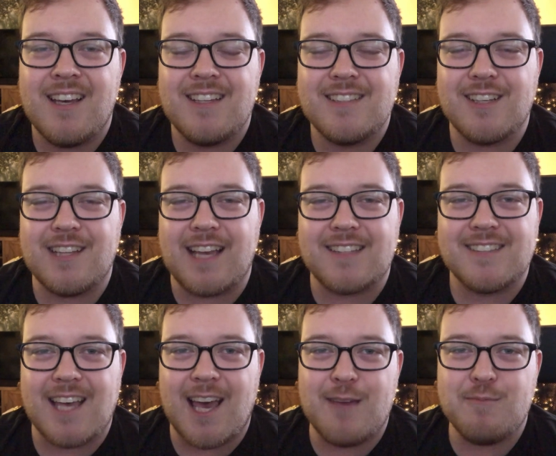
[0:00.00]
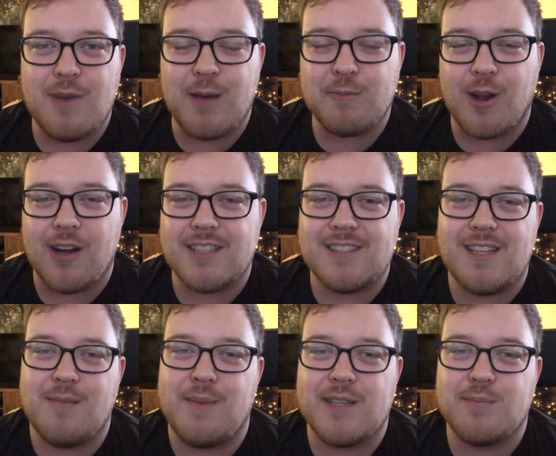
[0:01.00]
Till next time, I'm Cardi-C,
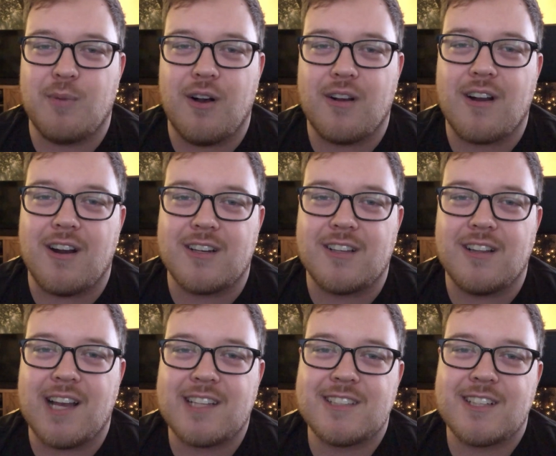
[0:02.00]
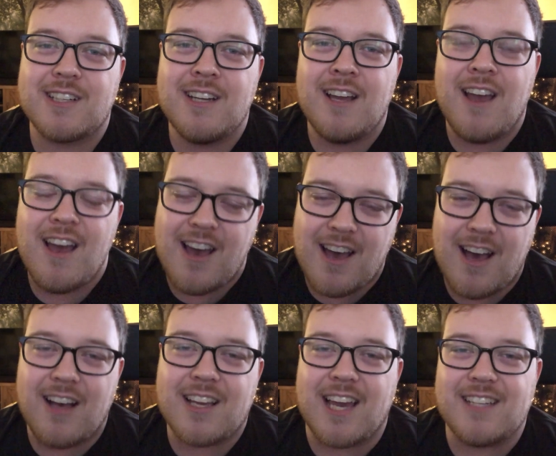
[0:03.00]
the baseball card collector.
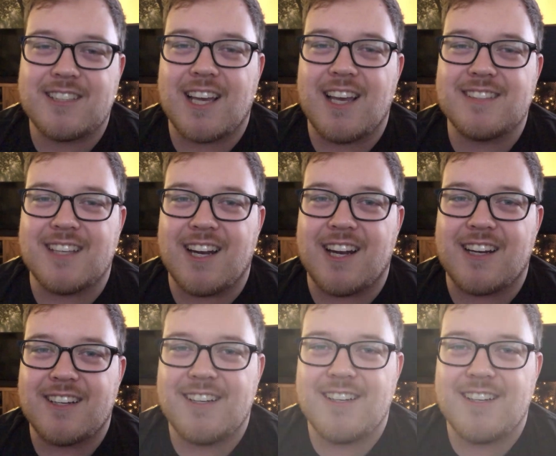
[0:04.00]
I'll catch you guys later.